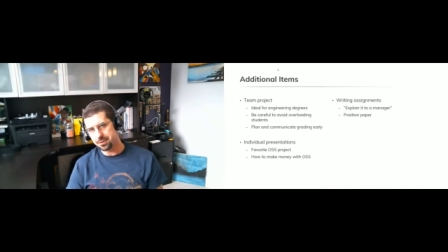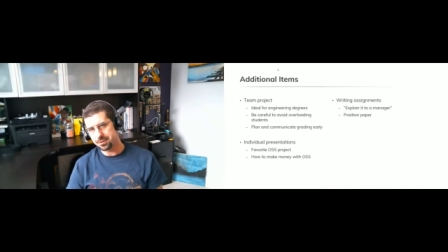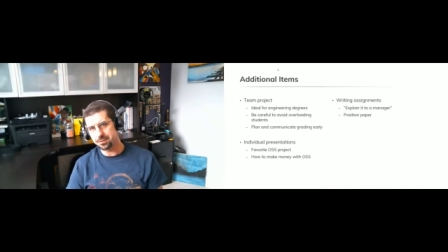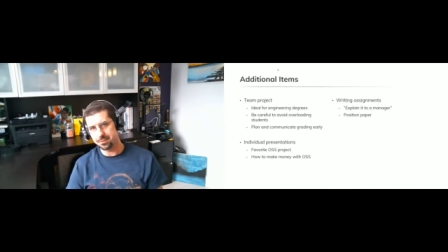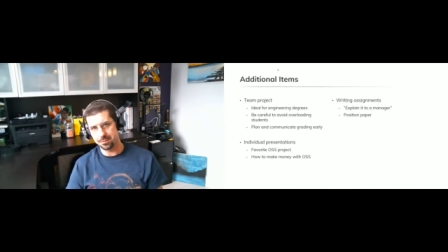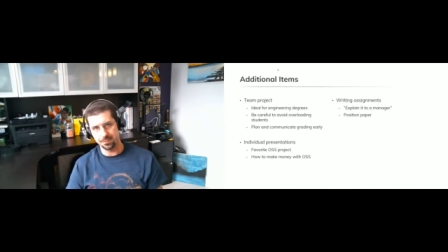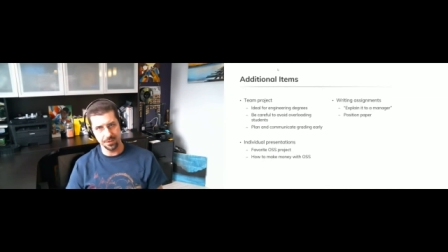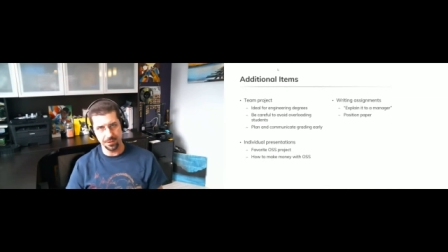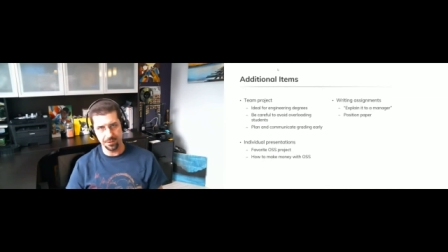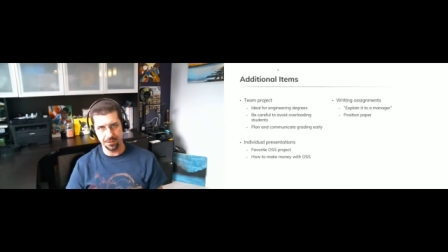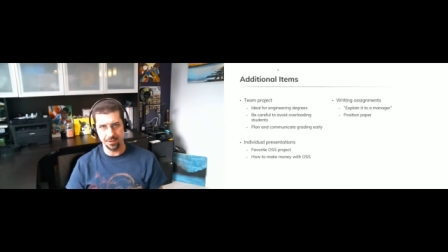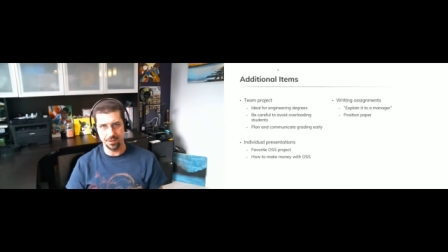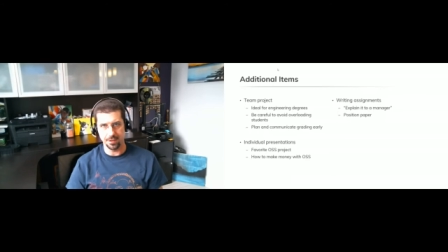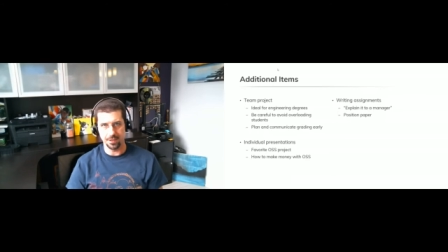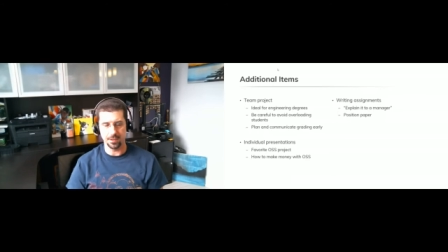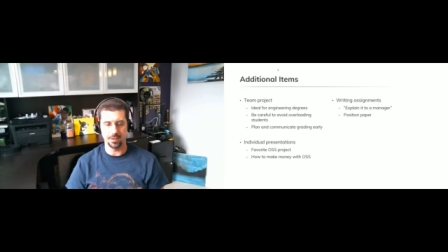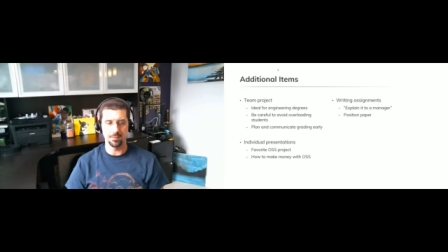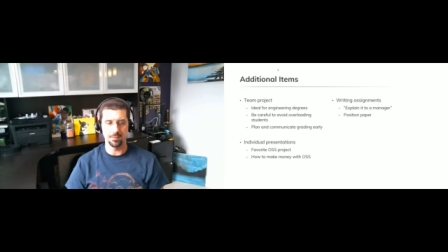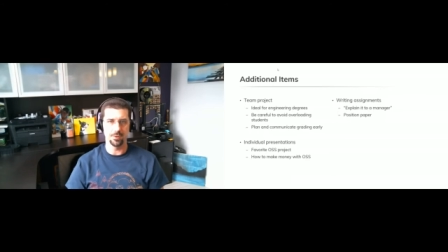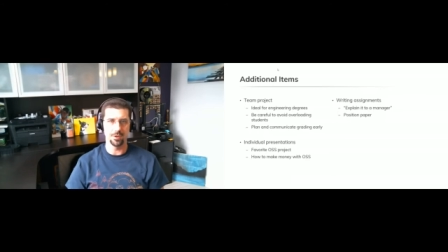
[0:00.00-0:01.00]
is a real
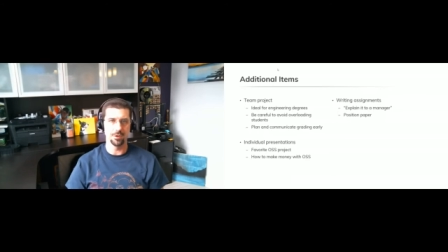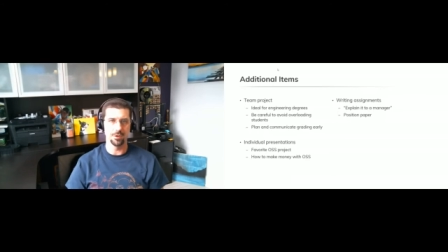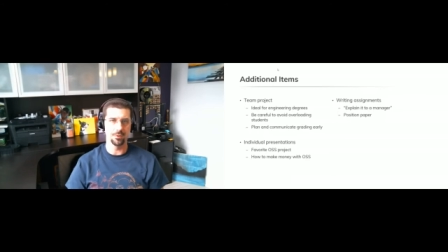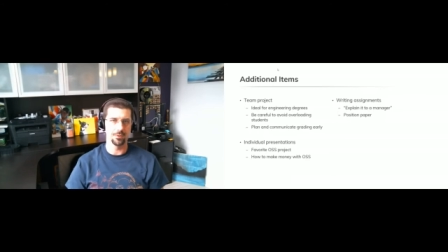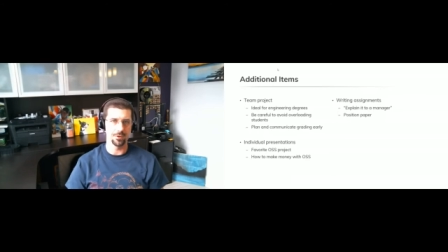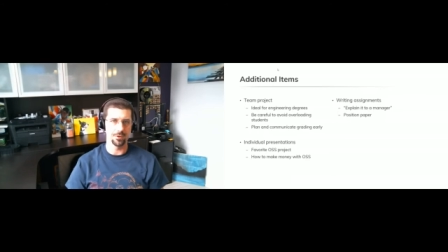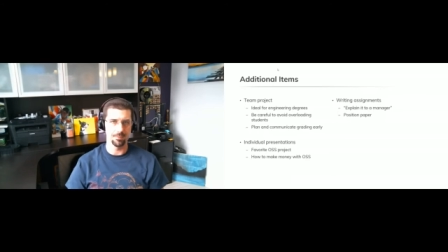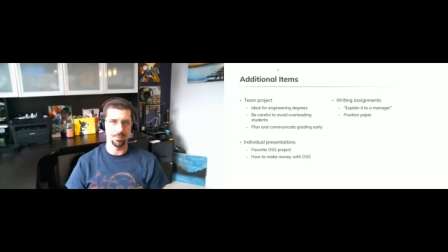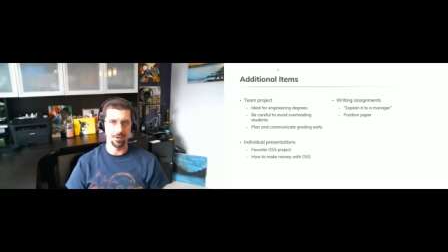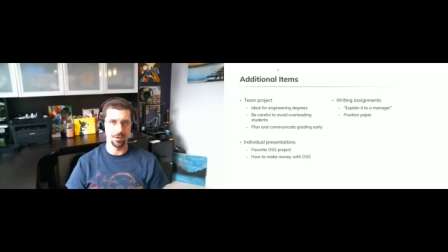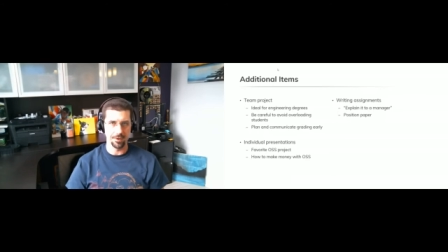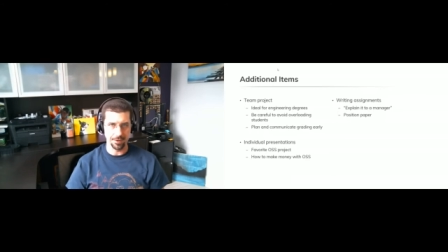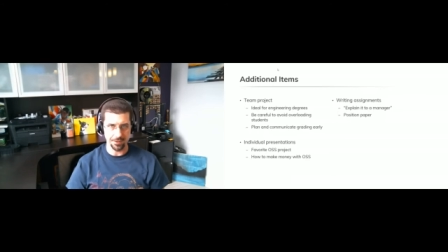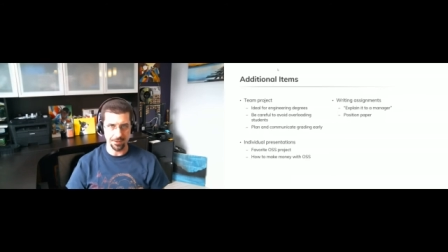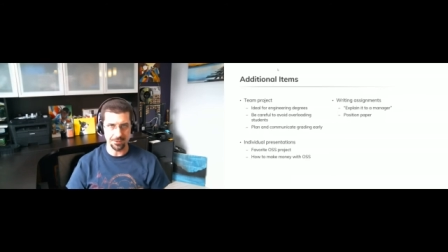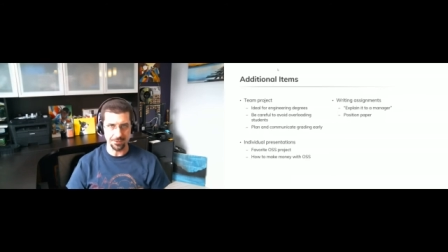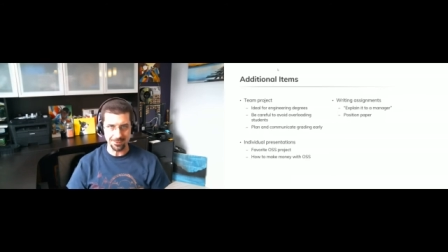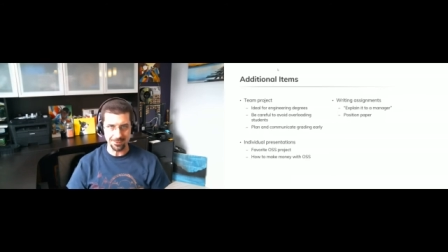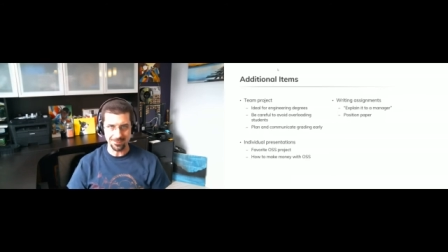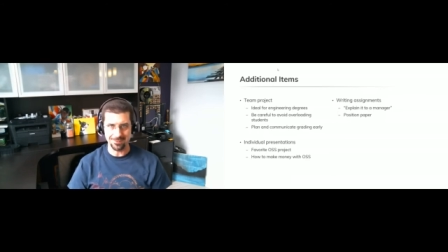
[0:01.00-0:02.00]
thing, and we don't want to burn our
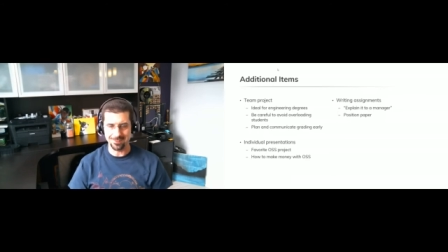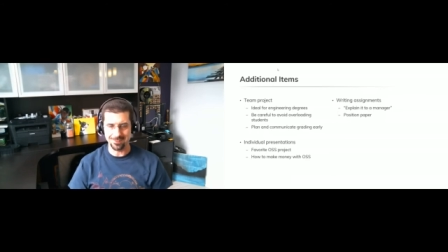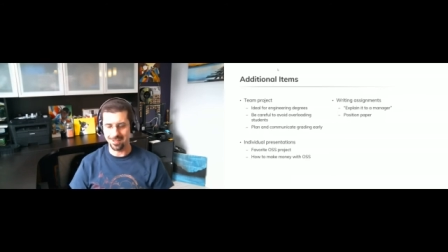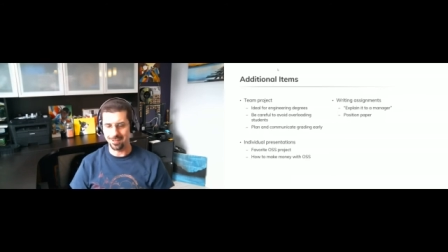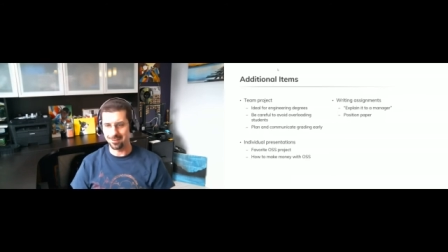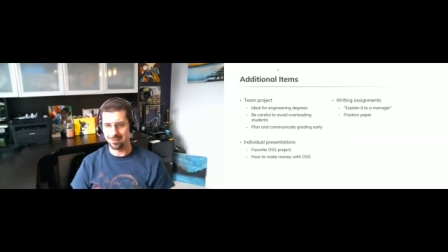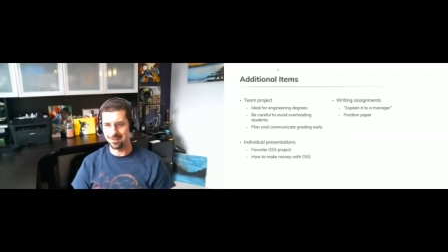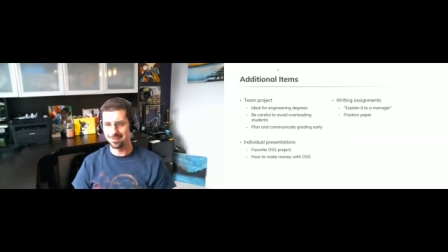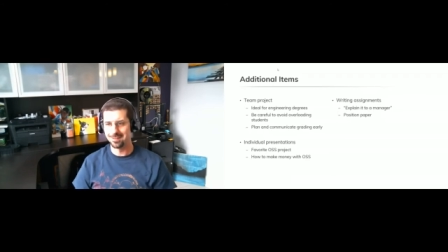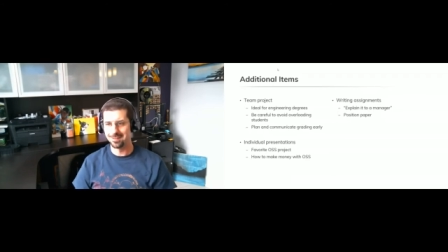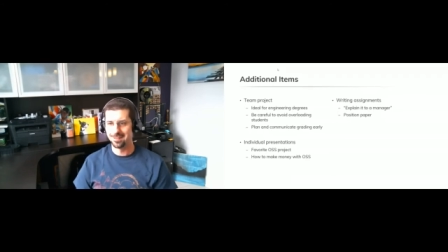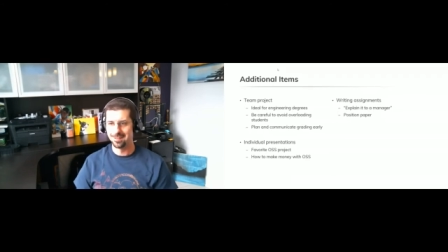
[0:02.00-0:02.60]
students out.